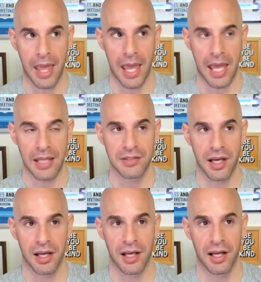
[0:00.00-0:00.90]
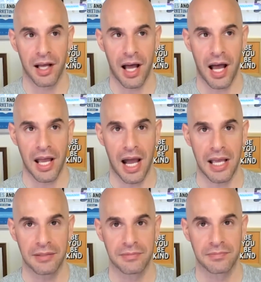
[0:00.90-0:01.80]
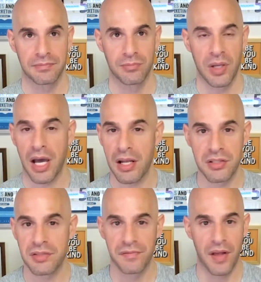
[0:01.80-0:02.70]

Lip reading: and I we kind of just